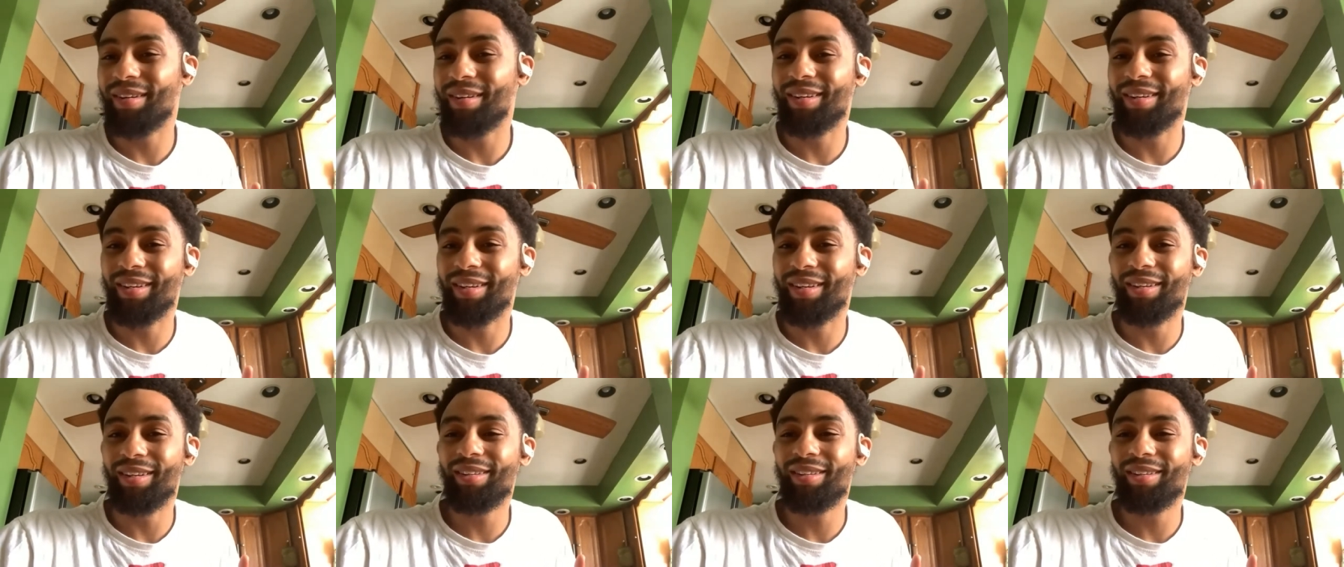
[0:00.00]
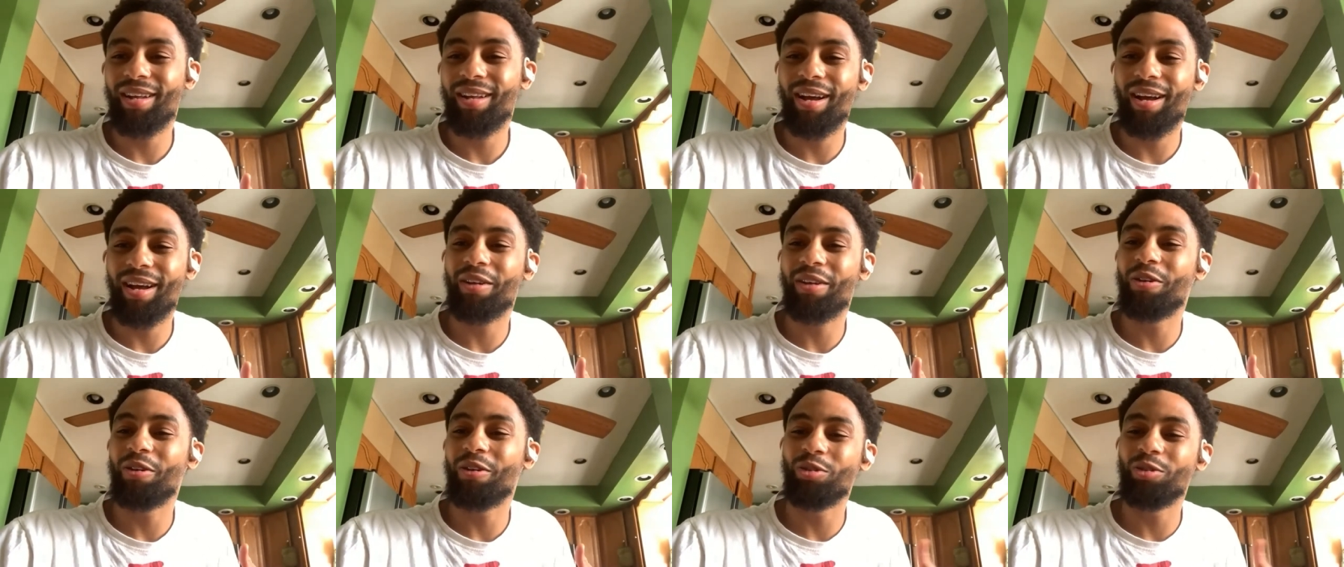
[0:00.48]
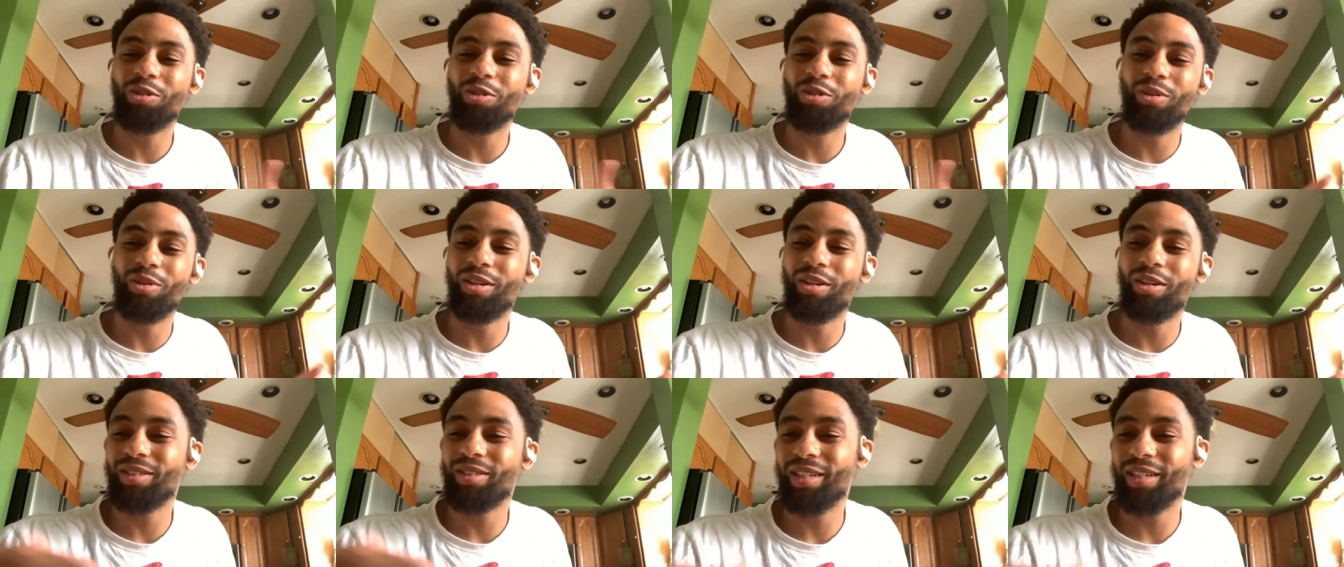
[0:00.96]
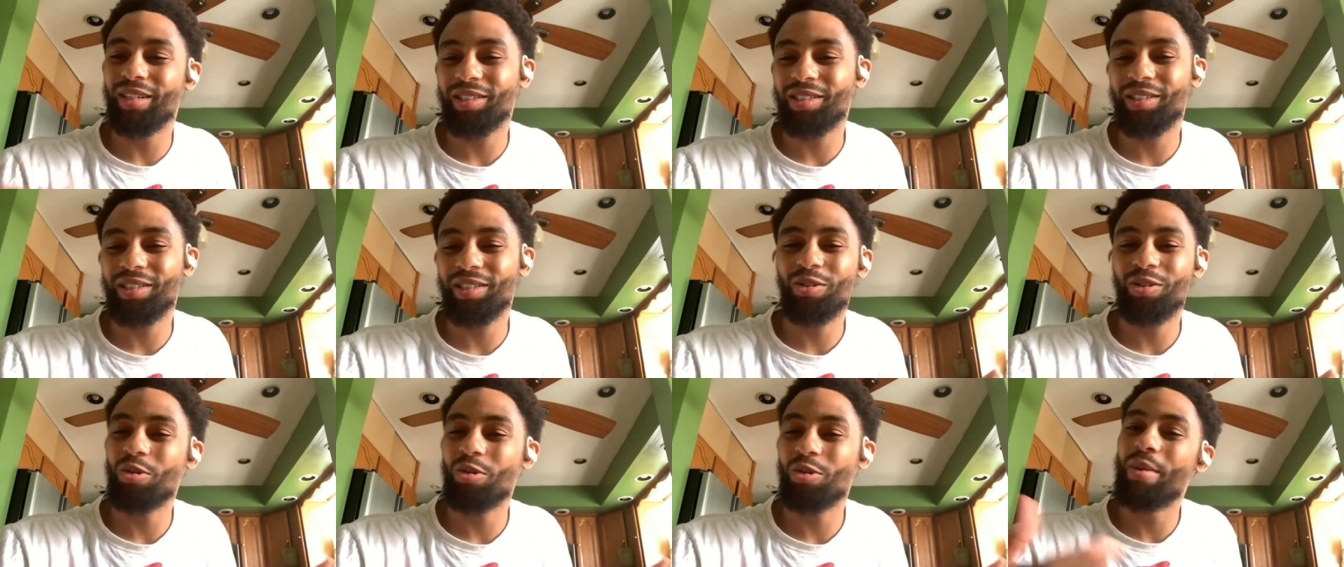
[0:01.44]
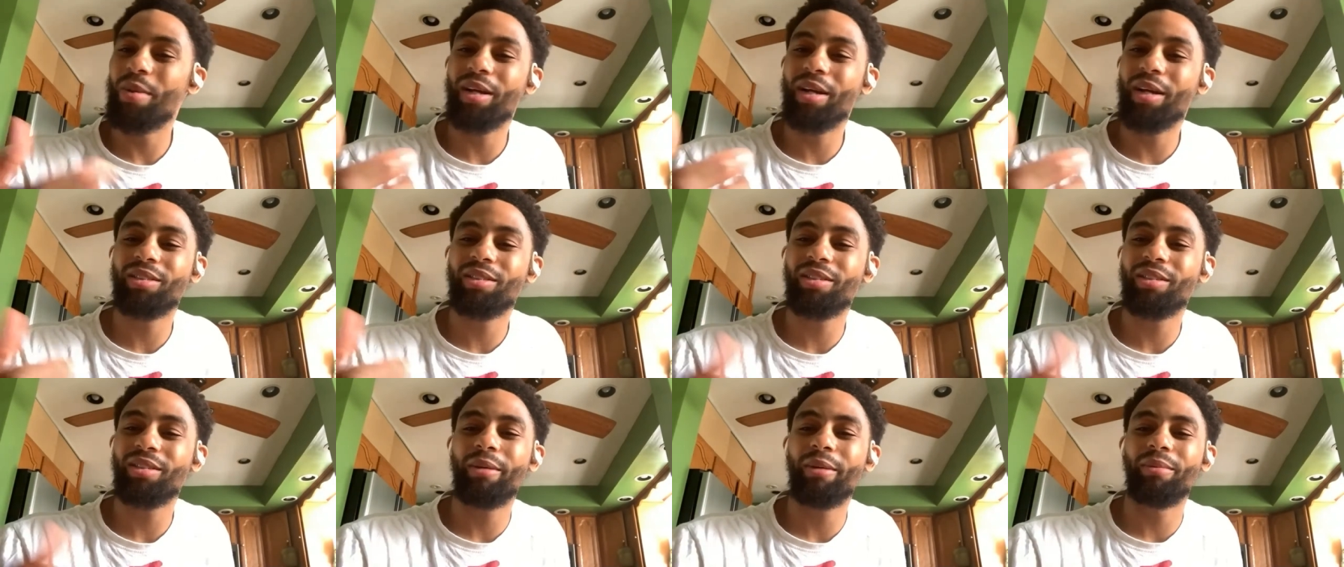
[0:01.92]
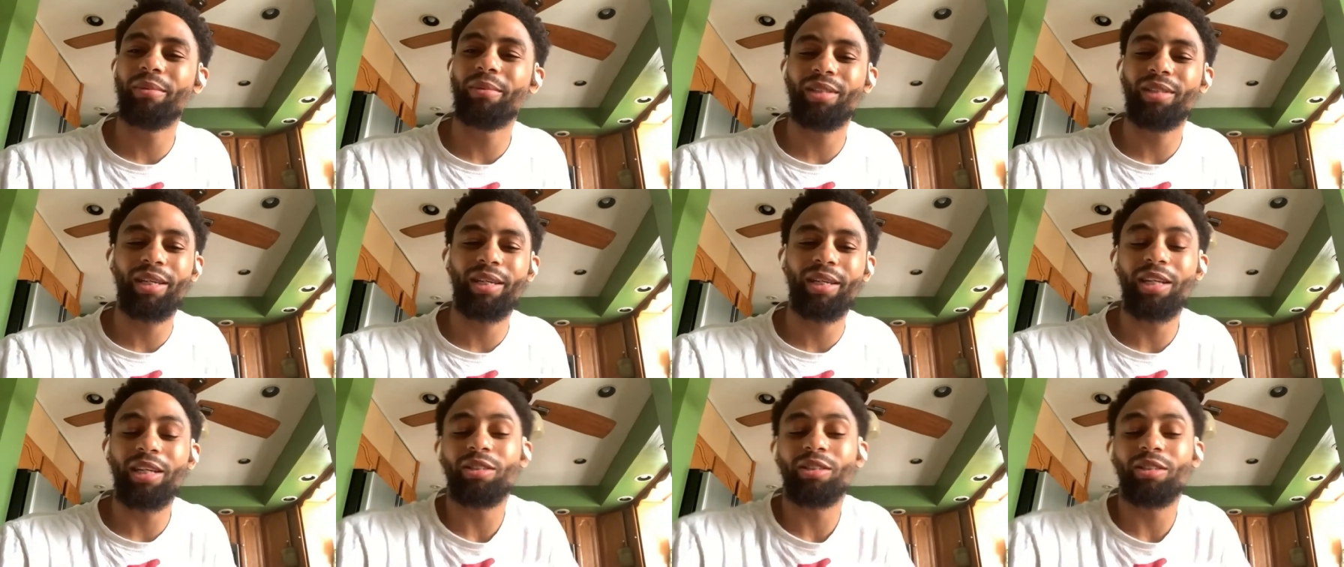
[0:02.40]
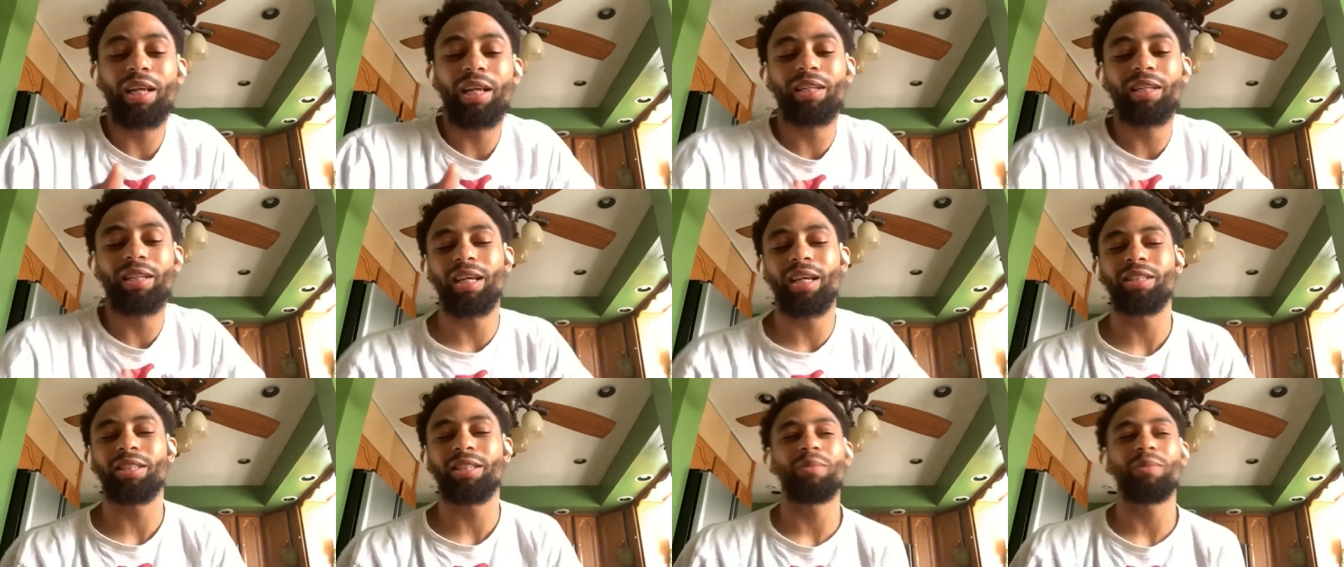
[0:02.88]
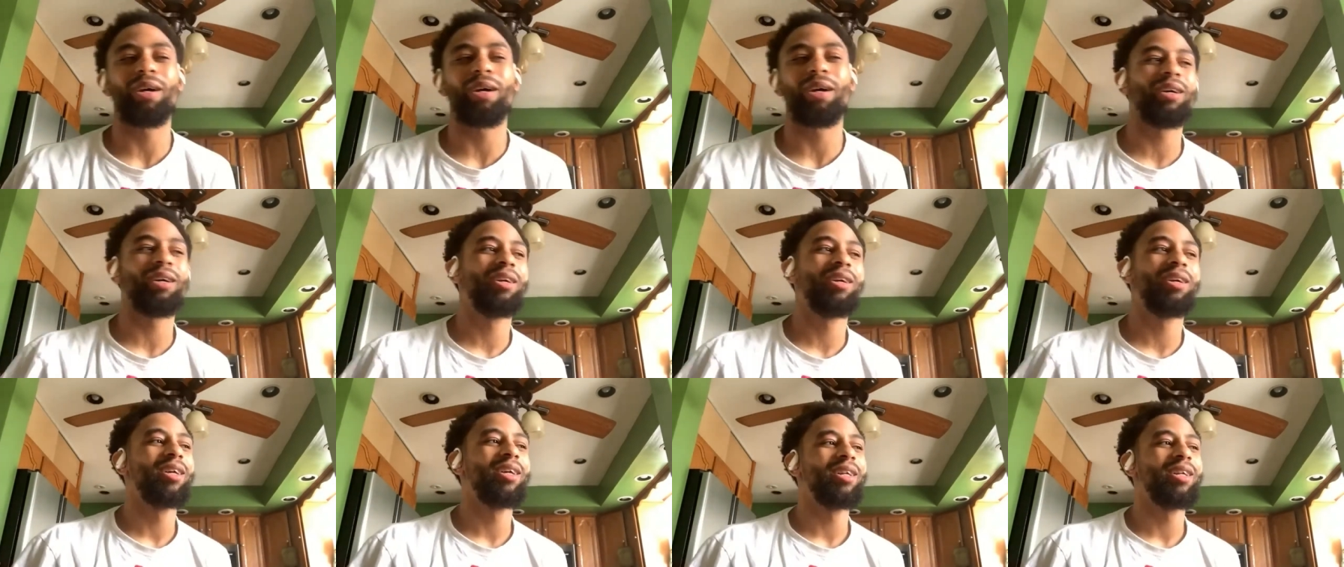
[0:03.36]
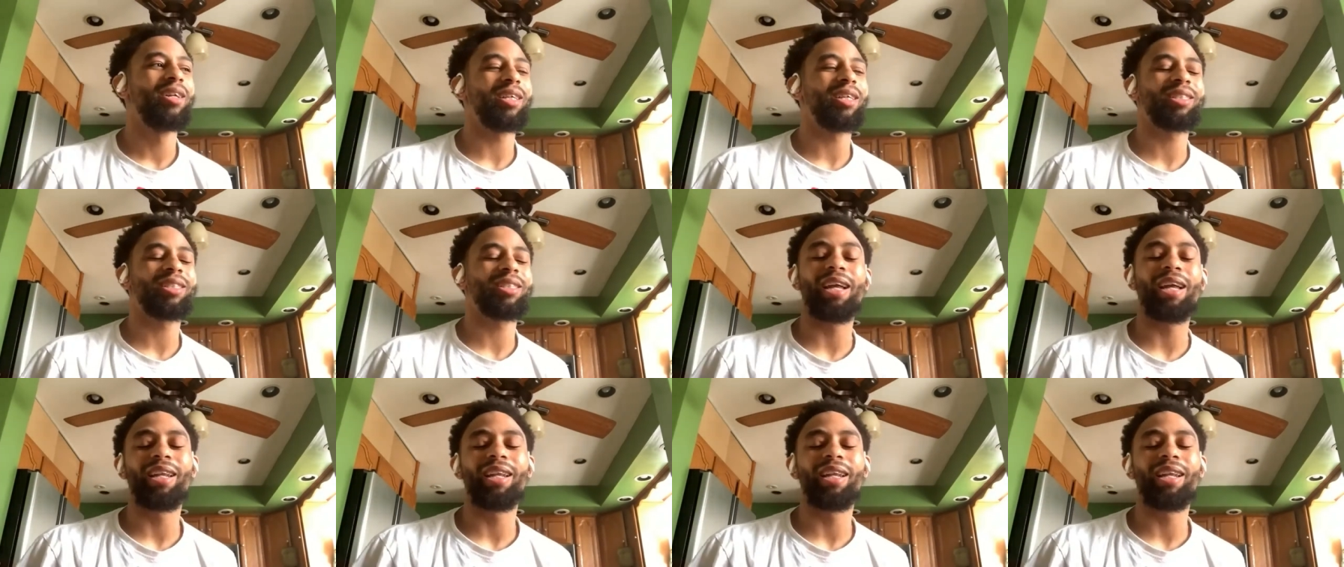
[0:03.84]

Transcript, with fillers: here again. I can go somewhere else next year or go back to Cyprus. That's